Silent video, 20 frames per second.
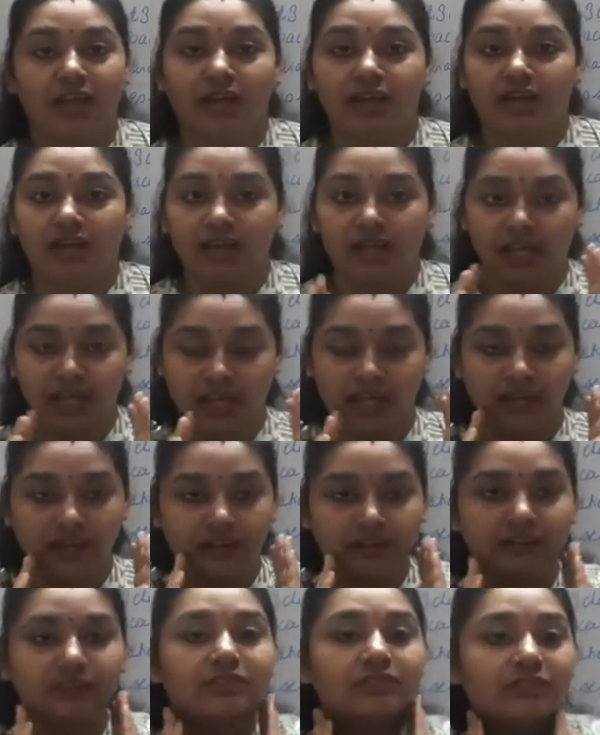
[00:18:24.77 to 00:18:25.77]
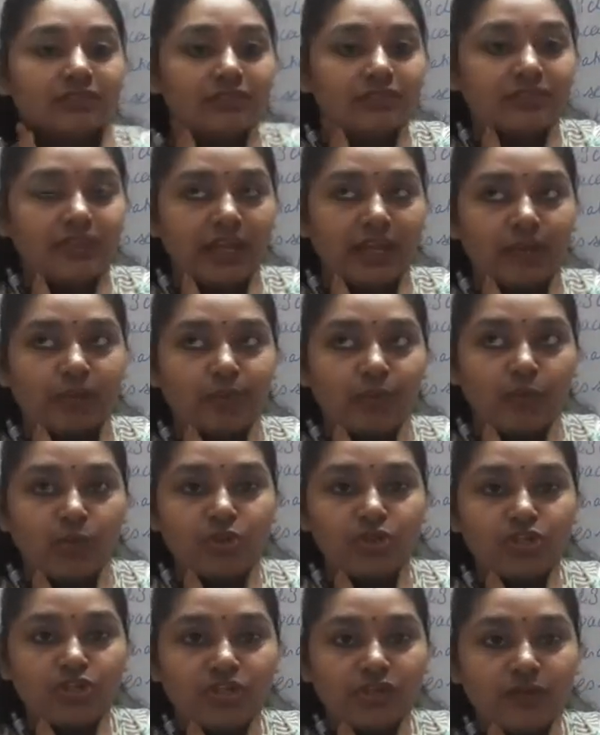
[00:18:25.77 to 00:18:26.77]
head, neck
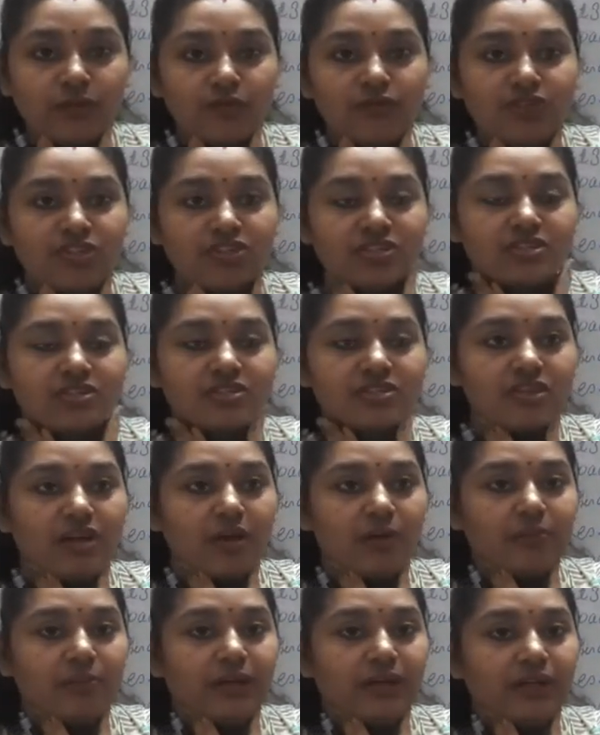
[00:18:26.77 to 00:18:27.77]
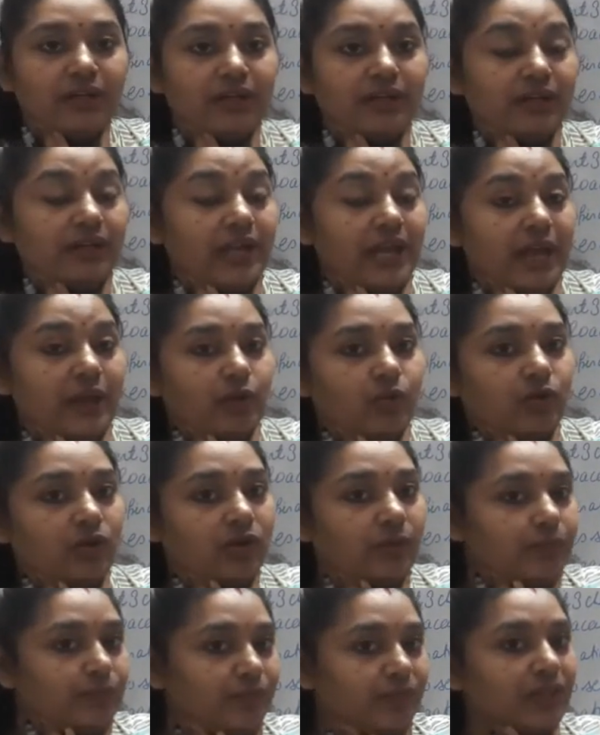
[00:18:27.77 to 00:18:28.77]
portion which is a bit narrow,
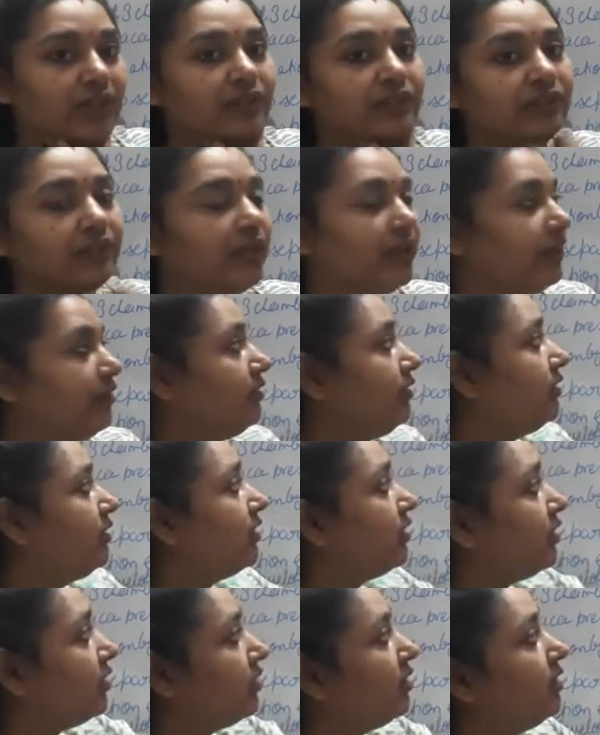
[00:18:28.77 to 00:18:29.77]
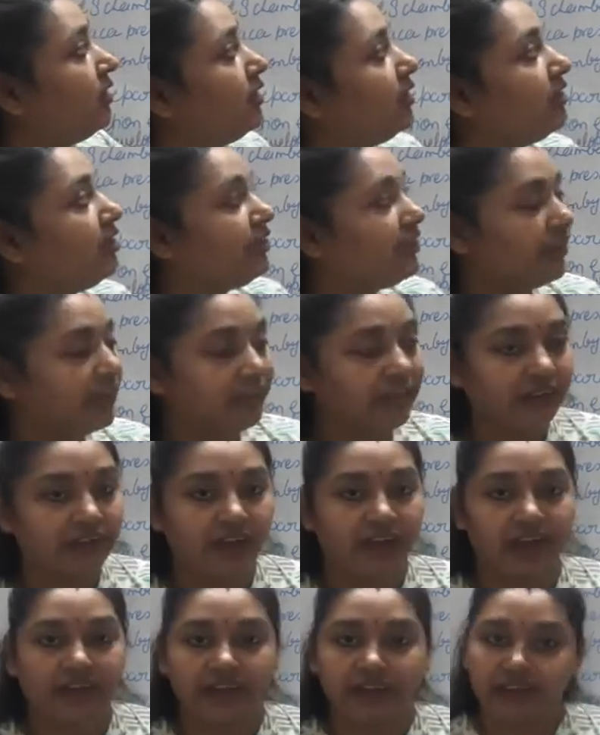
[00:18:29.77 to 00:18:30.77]
then the trunk
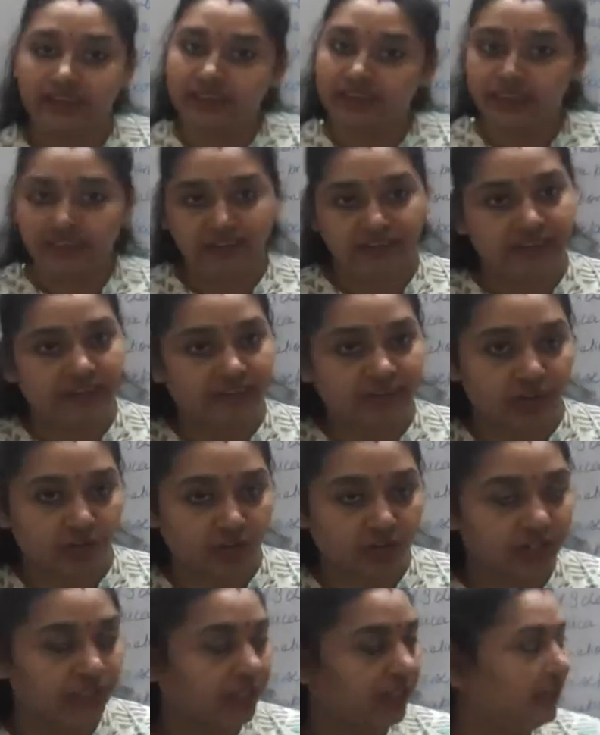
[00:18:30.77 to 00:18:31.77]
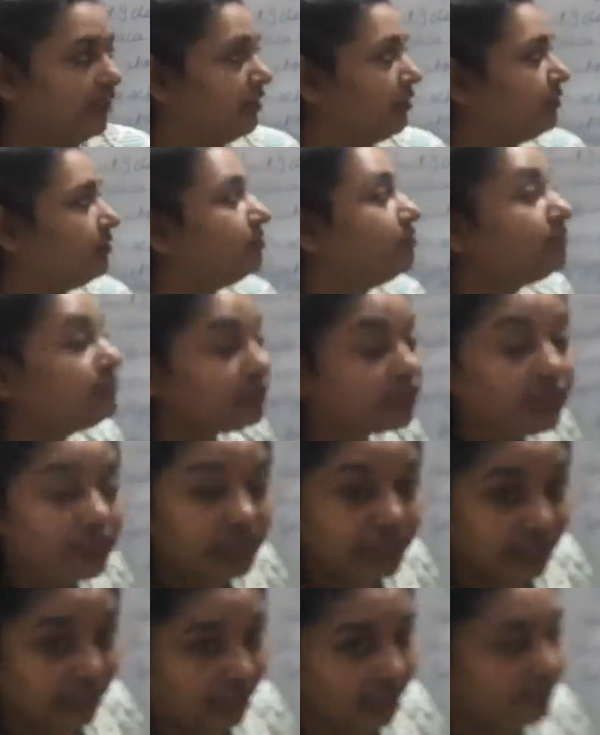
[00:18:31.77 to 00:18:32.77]
and then a long tail.
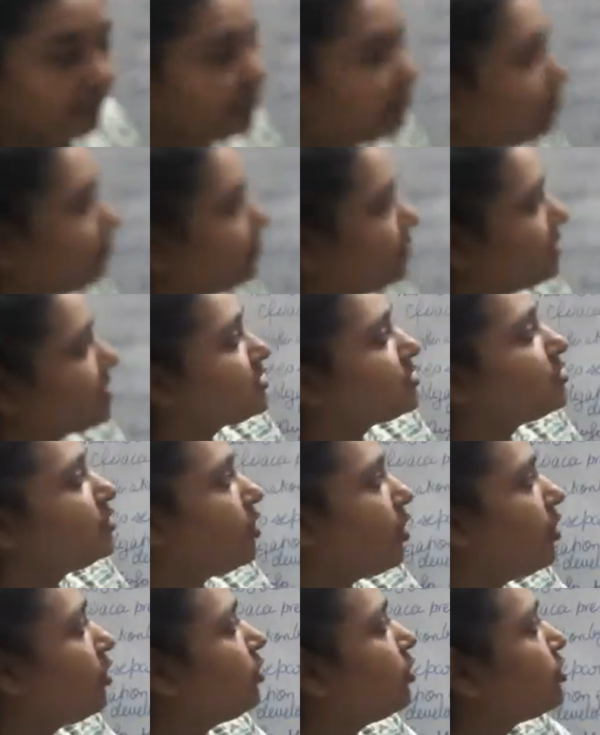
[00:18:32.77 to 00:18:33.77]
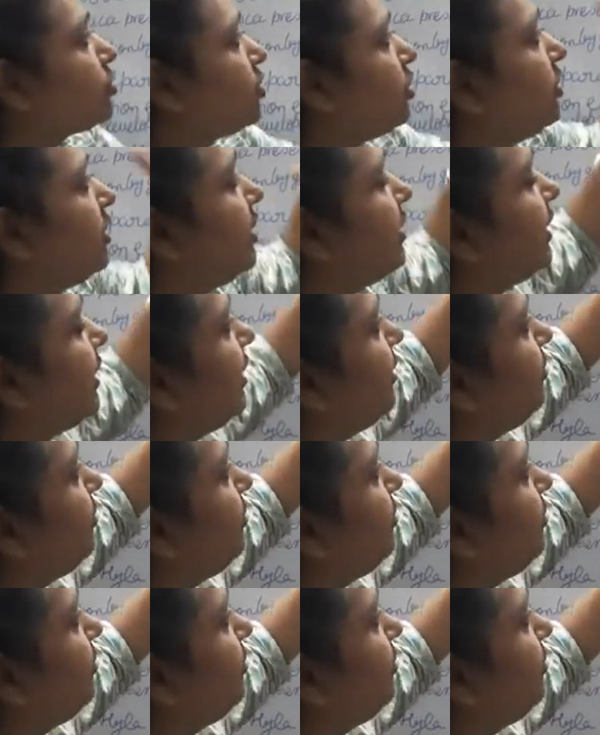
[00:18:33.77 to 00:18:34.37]
Tail means long or short it can